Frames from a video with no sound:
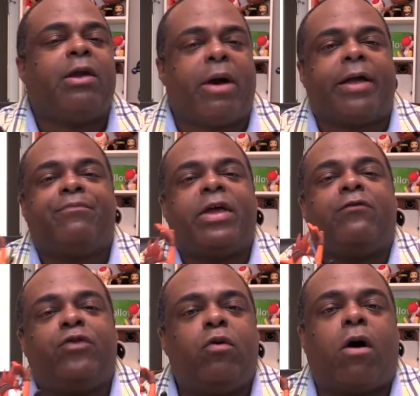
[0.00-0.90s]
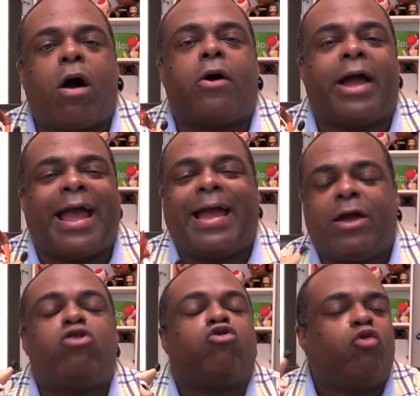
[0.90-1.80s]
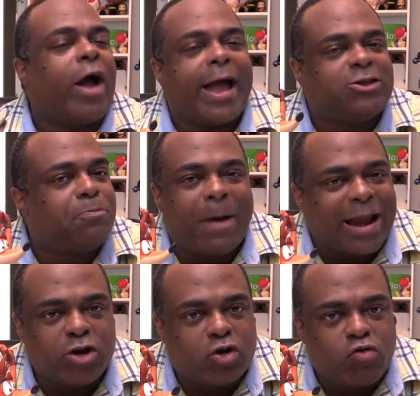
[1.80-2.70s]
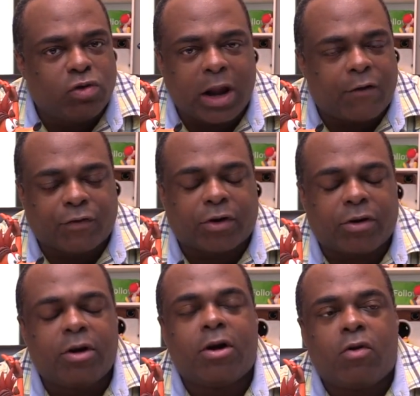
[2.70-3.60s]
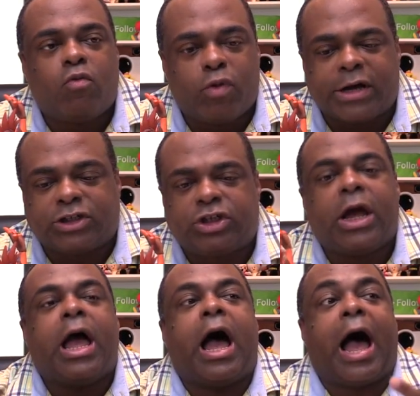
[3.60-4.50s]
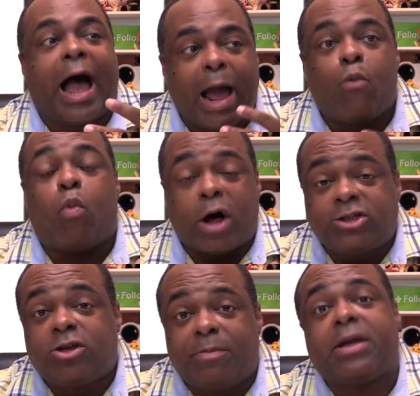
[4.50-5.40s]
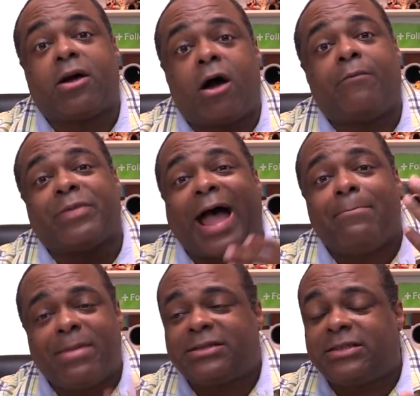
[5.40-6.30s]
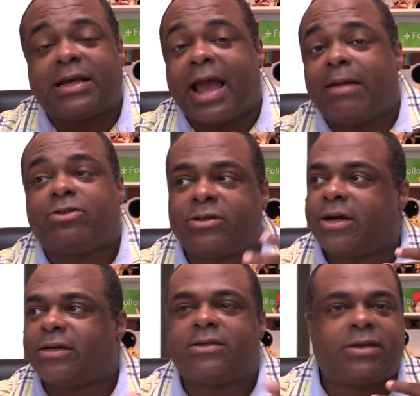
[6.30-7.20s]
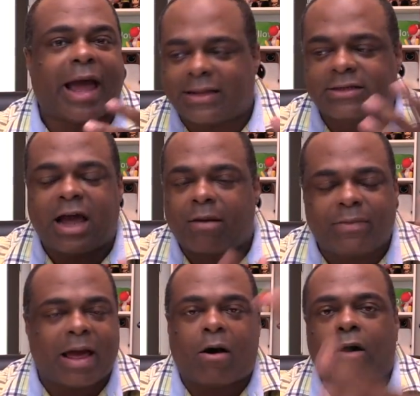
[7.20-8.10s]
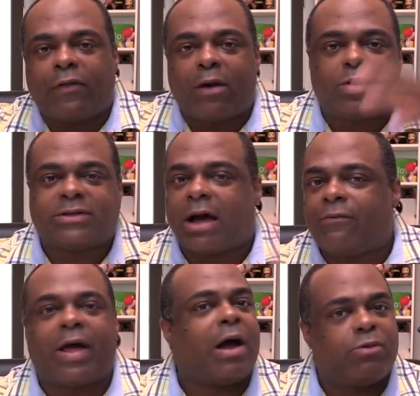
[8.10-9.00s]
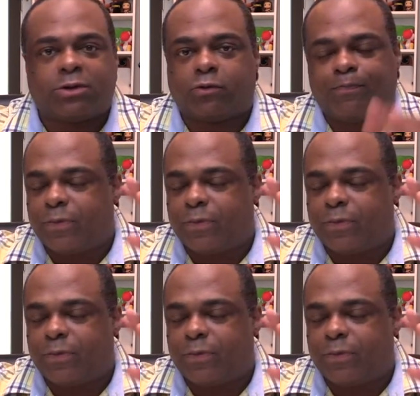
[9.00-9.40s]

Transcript: anyway, if you are a Crash Bandicoot lover, which I want to become. I missed the game just because at the time that all that was out, I was